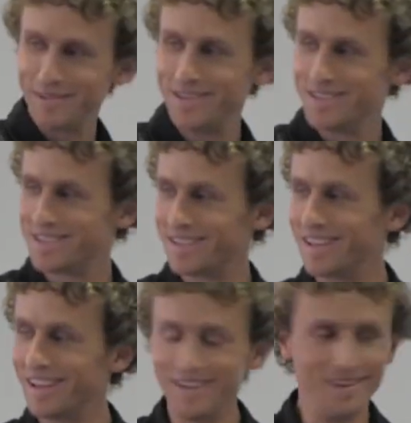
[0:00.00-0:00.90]
reasons
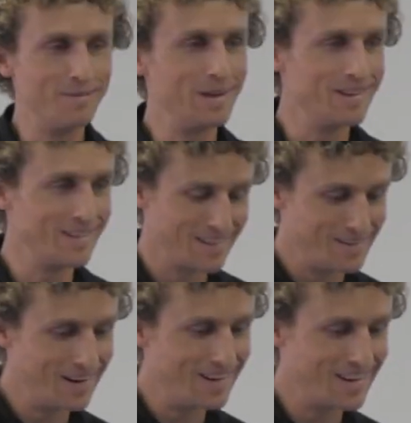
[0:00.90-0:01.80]
that they had not been doing
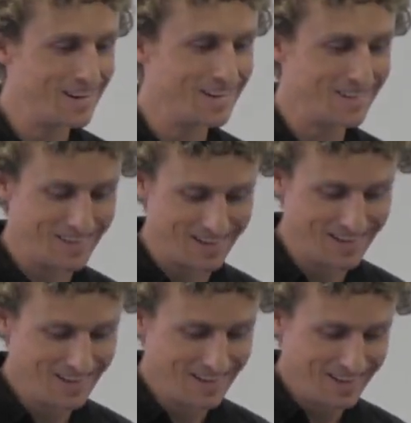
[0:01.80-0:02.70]
the right thing or that
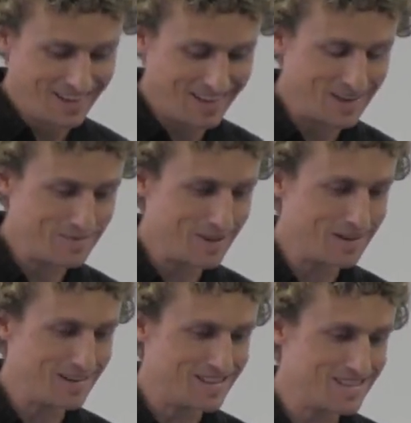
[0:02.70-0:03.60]

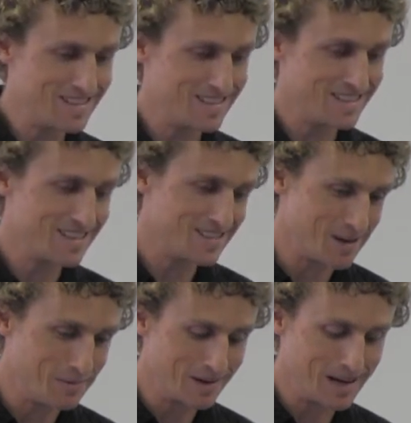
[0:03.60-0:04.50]
there was
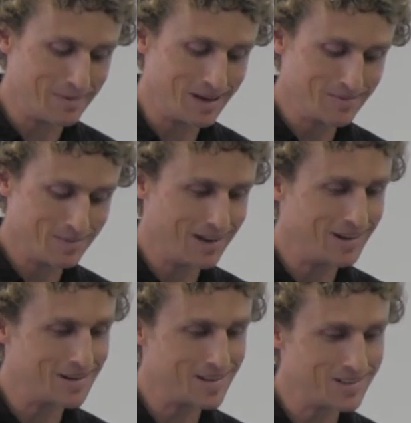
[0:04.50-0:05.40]
trouble coming. But
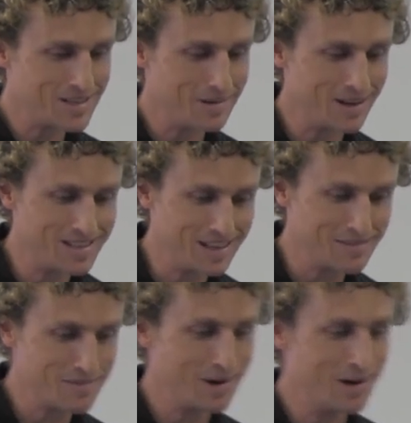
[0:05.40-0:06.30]
I also wanted to give them